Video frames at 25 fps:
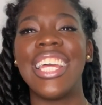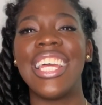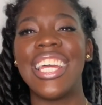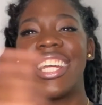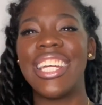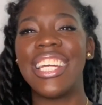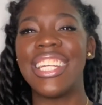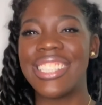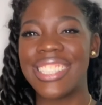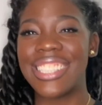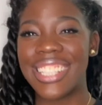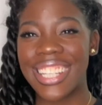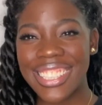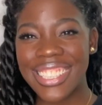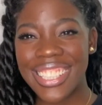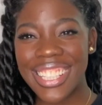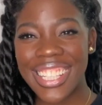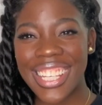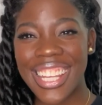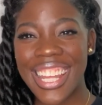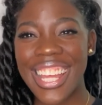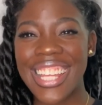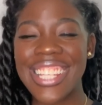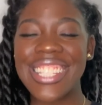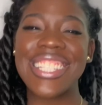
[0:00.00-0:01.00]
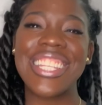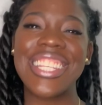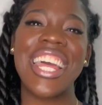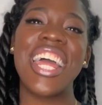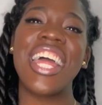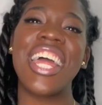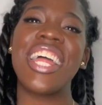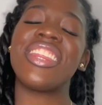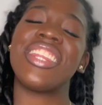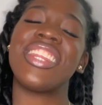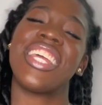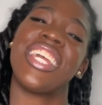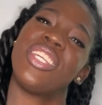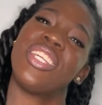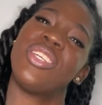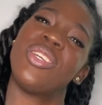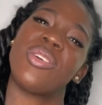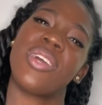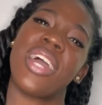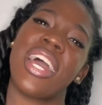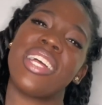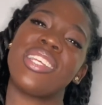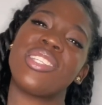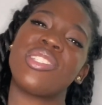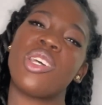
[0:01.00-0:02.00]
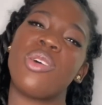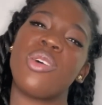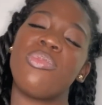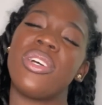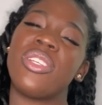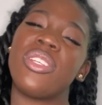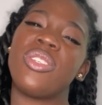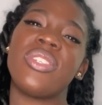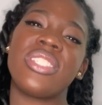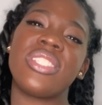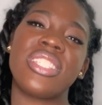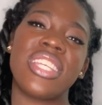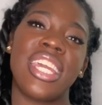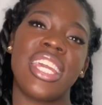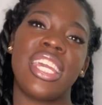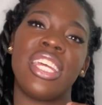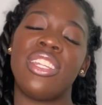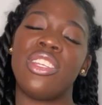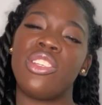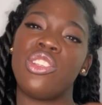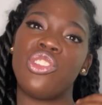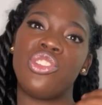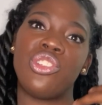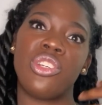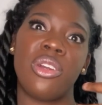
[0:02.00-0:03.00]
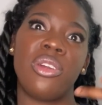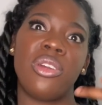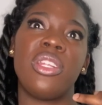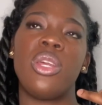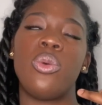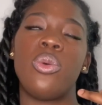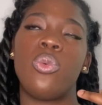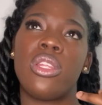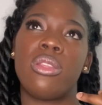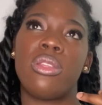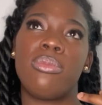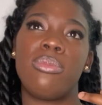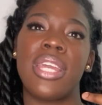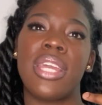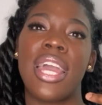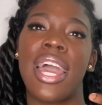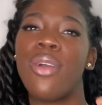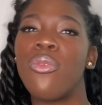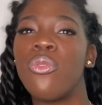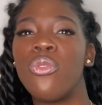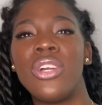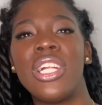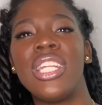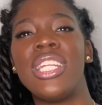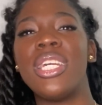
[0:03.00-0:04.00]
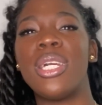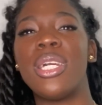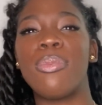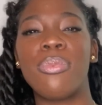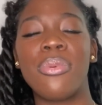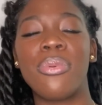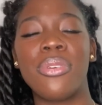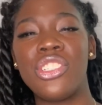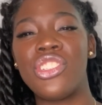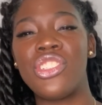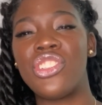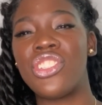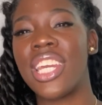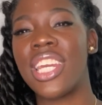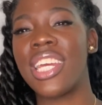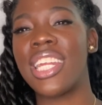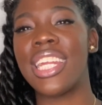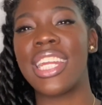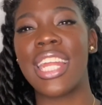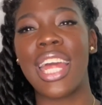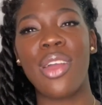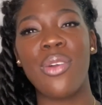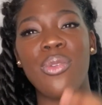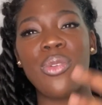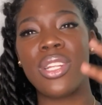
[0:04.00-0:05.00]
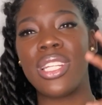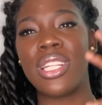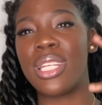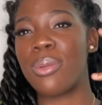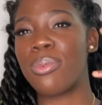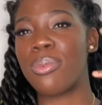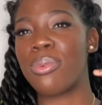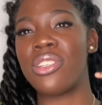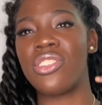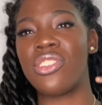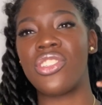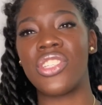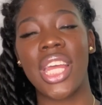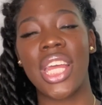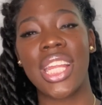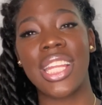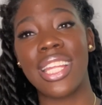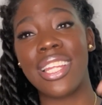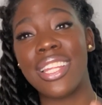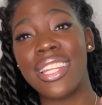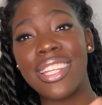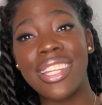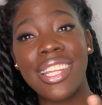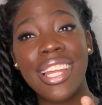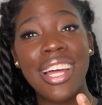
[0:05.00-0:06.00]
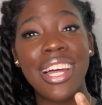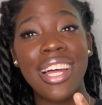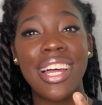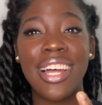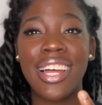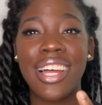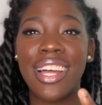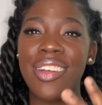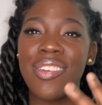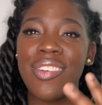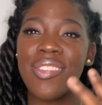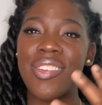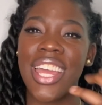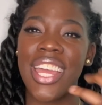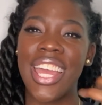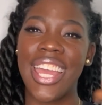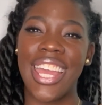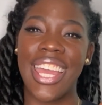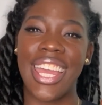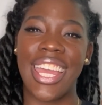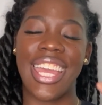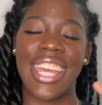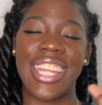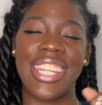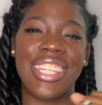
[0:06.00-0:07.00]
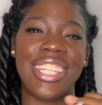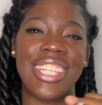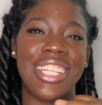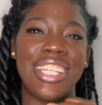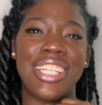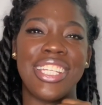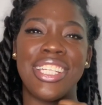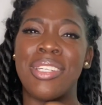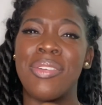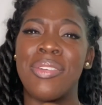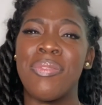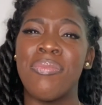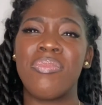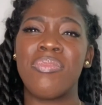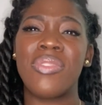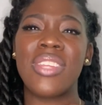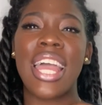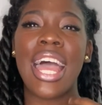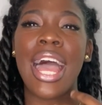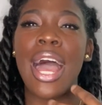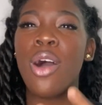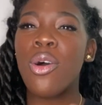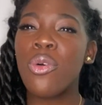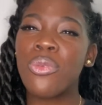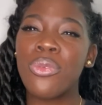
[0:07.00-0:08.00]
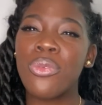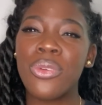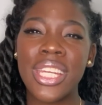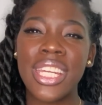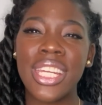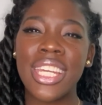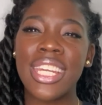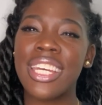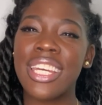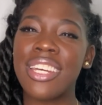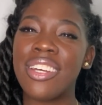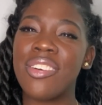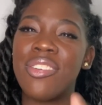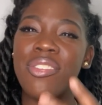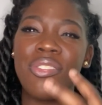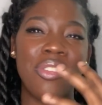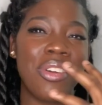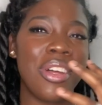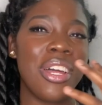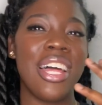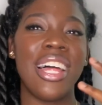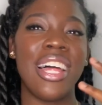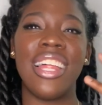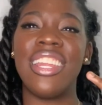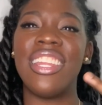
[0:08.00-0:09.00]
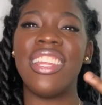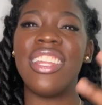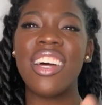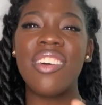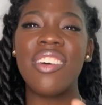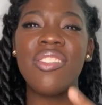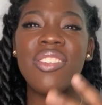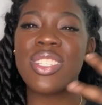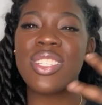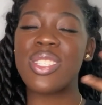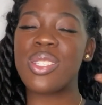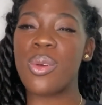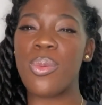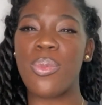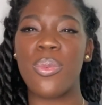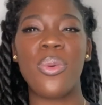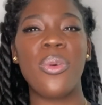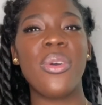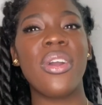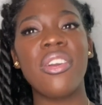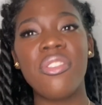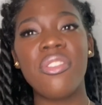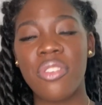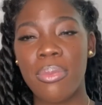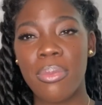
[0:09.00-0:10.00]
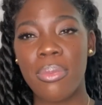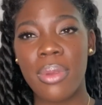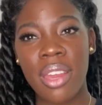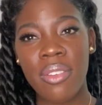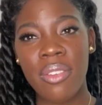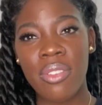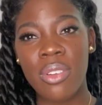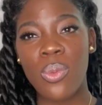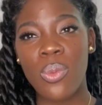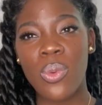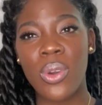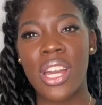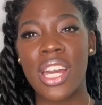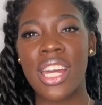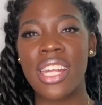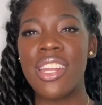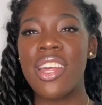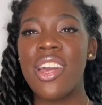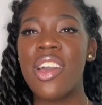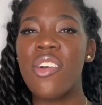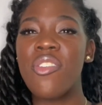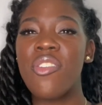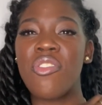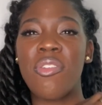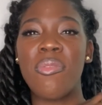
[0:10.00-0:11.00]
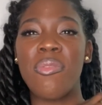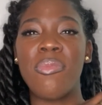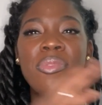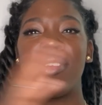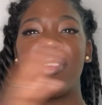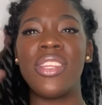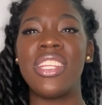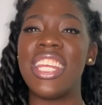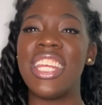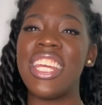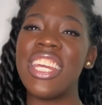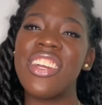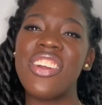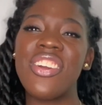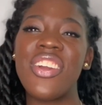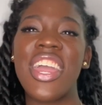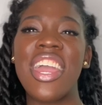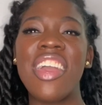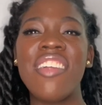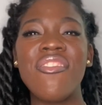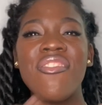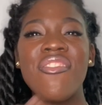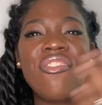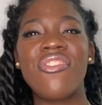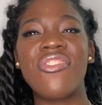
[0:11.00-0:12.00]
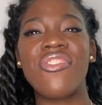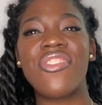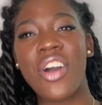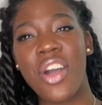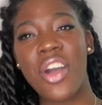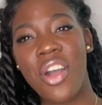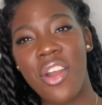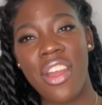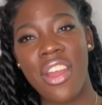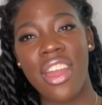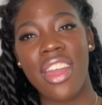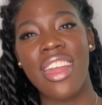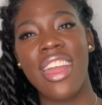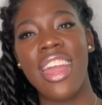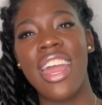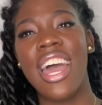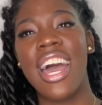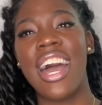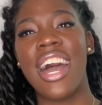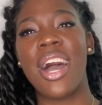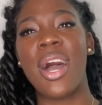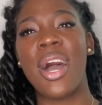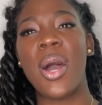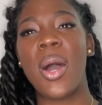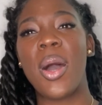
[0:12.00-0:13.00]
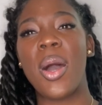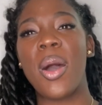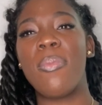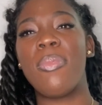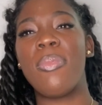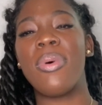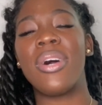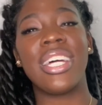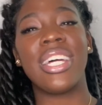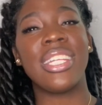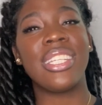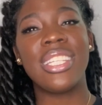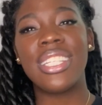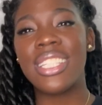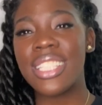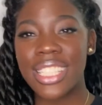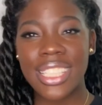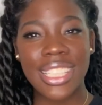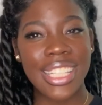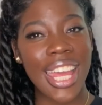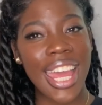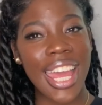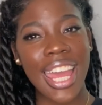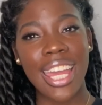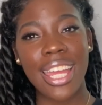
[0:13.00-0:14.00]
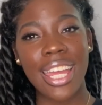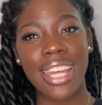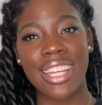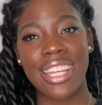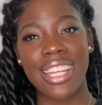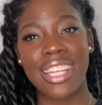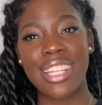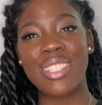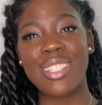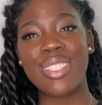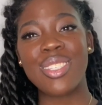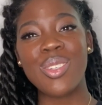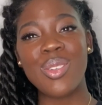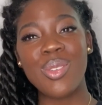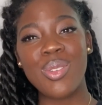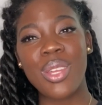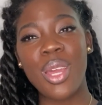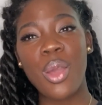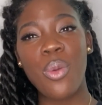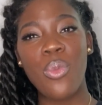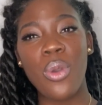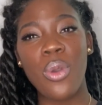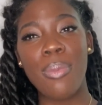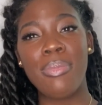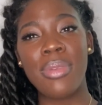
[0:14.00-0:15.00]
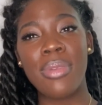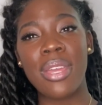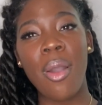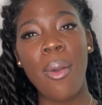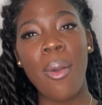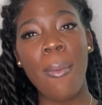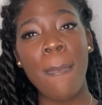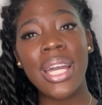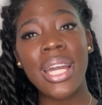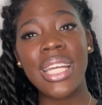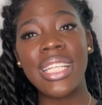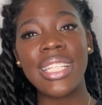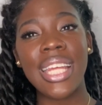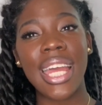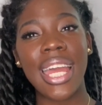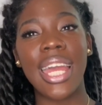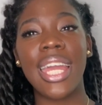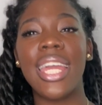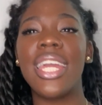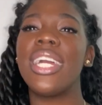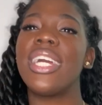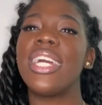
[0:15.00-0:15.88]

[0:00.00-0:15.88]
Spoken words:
Nonetheless, thank you guys so much for taking this journey with me. I really appreciate it. And I really appreciate the love and the outbringing of love and support from everyone from near and far. But other than that, tune in with me on Monday.